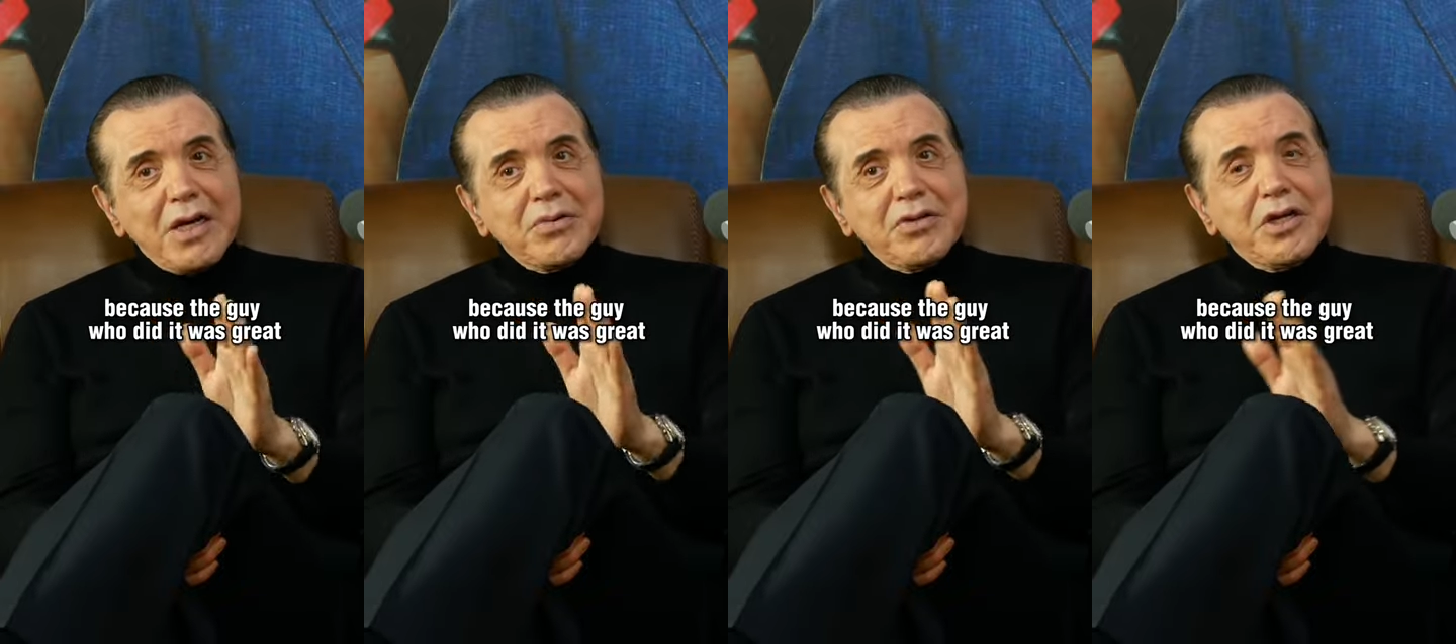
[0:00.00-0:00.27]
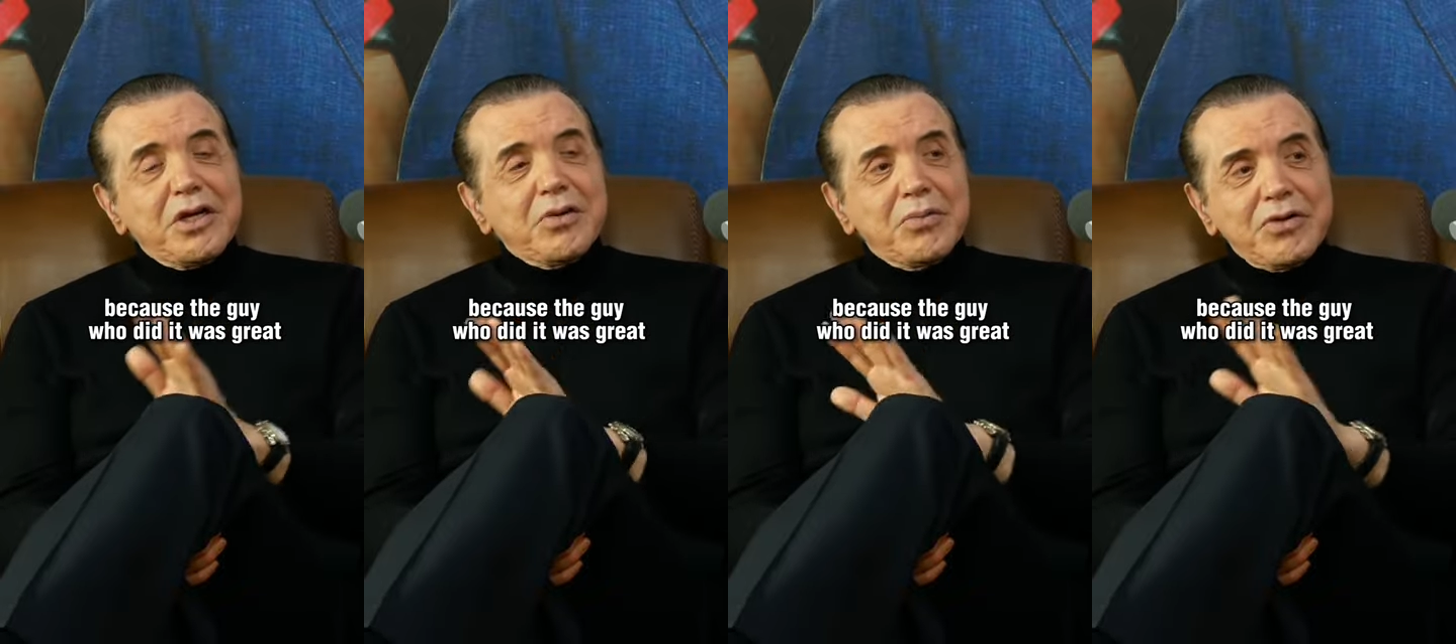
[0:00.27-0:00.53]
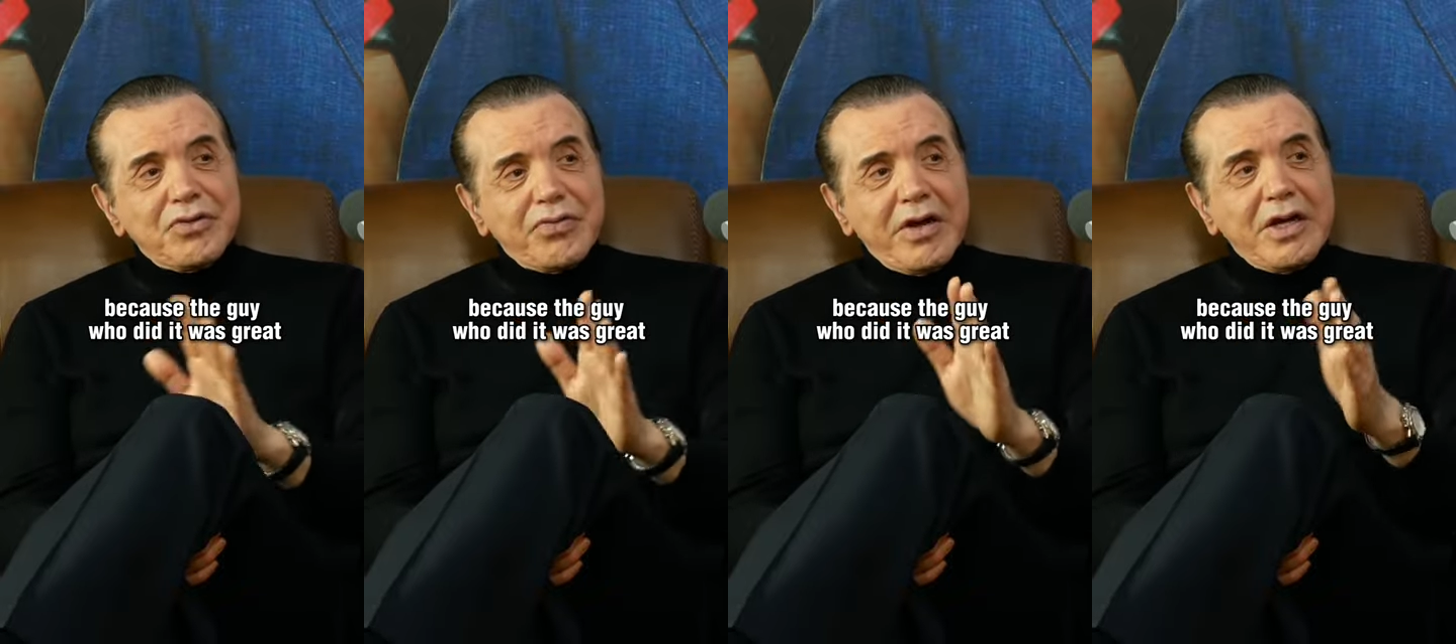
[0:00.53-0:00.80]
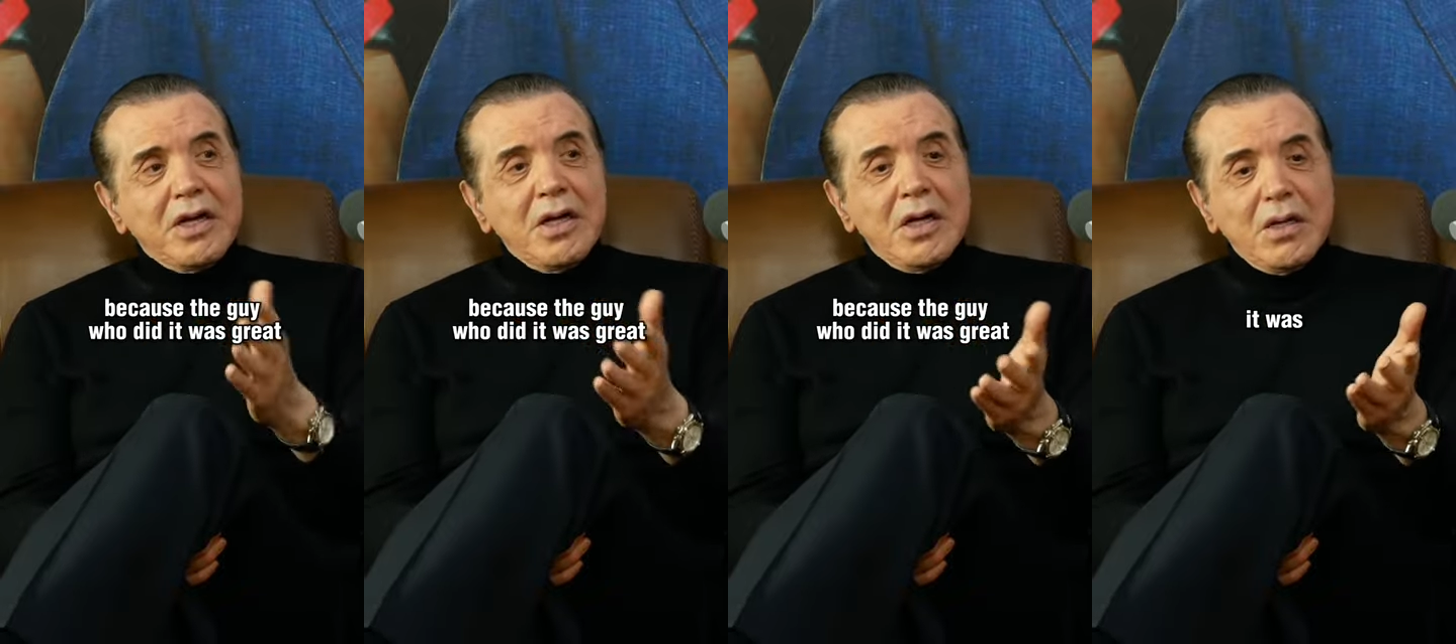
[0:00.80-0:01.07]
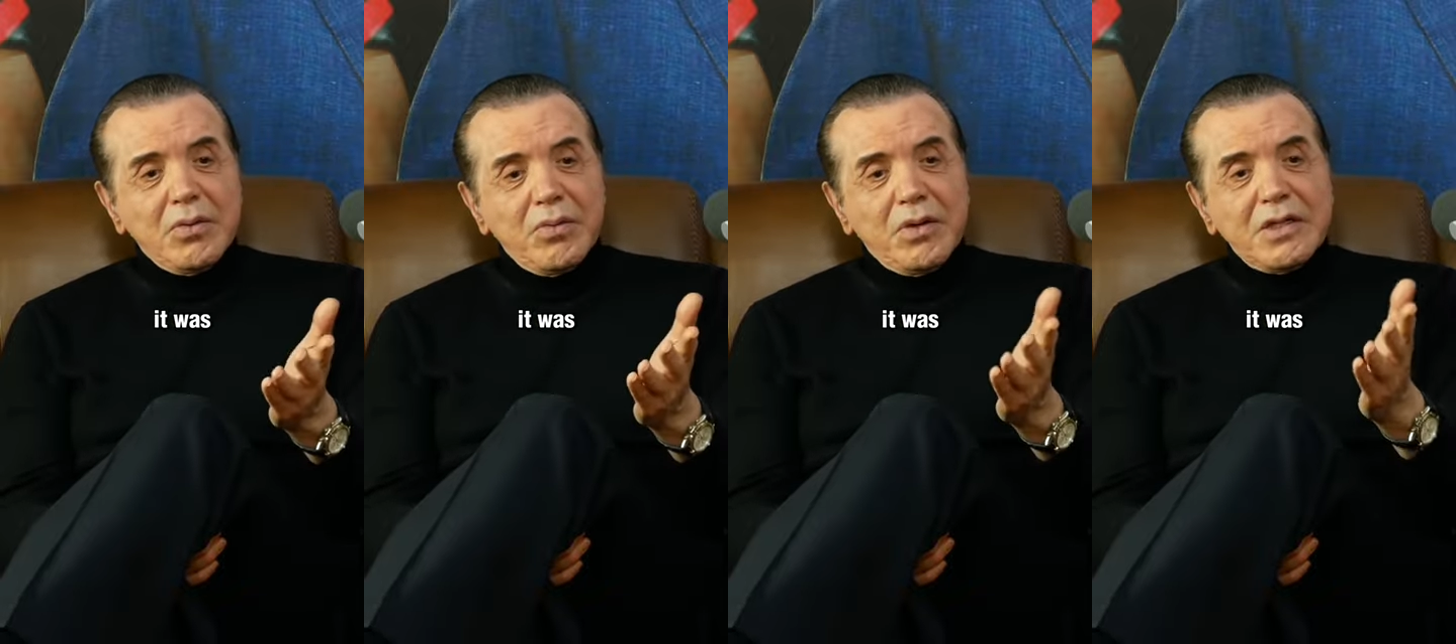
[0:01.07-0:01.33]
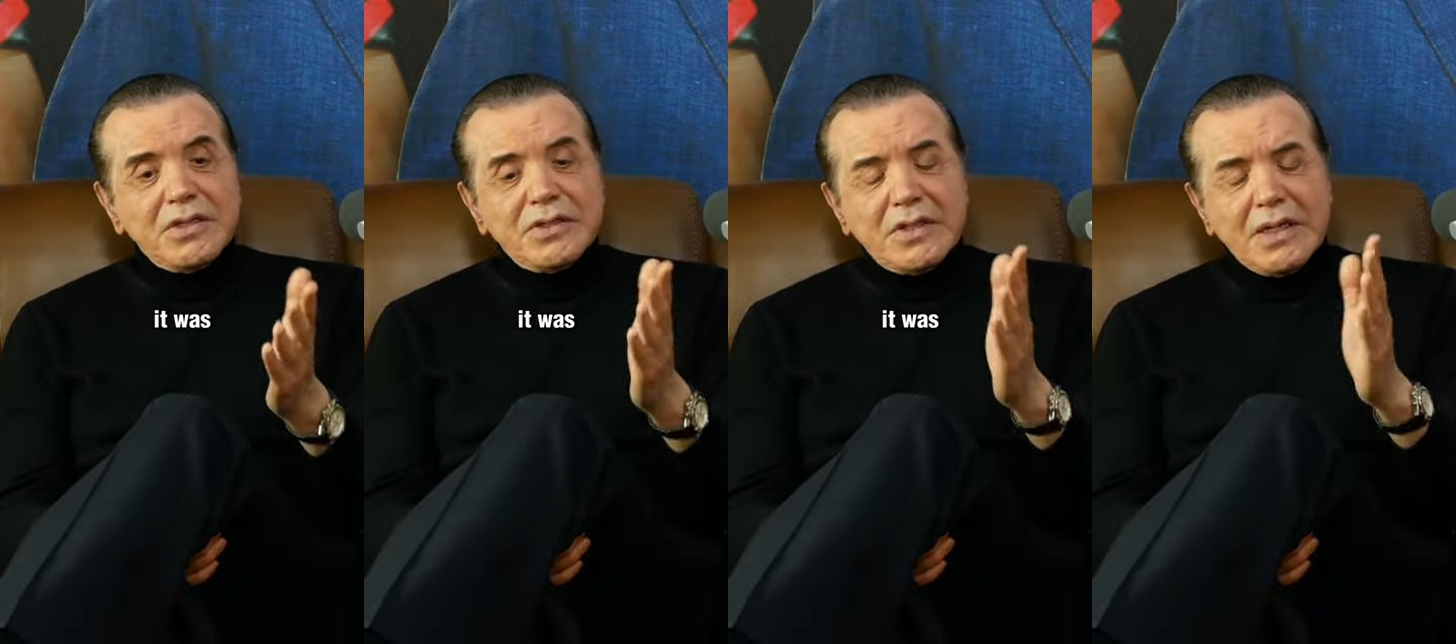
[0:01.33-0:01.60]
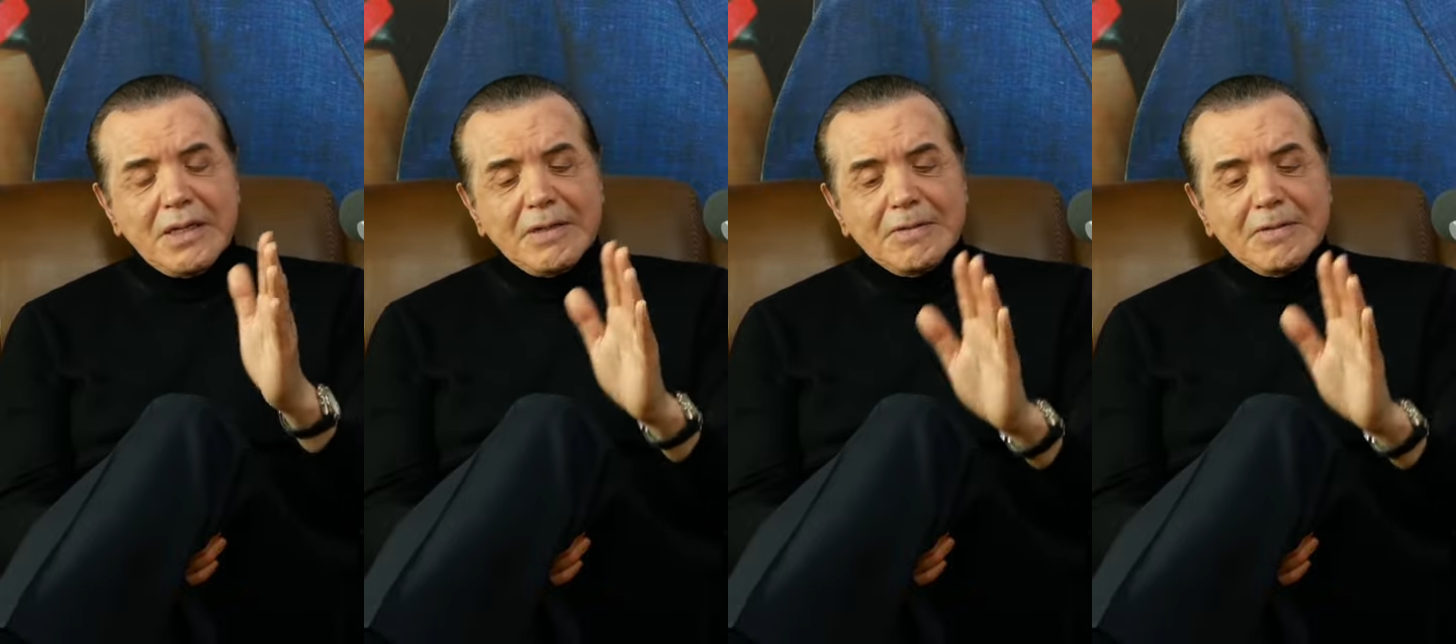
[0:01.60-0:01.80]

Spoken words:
did it was great, was